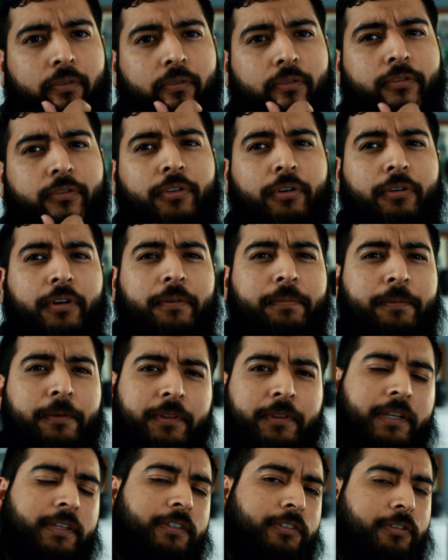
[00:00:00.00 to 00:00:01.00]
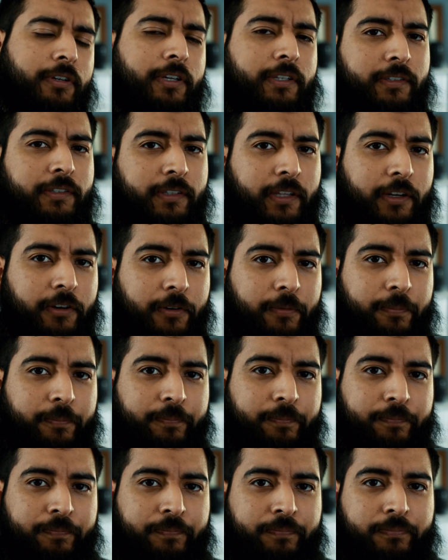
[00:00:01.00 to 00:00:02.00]
So a few things to consider.
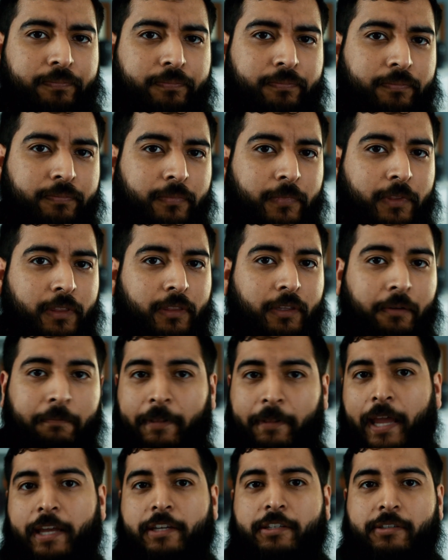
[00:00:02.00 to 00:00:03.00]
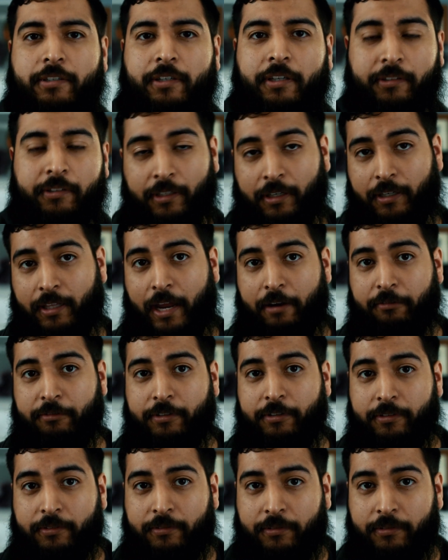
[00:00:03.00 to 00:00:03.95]
The flash, is it allowed?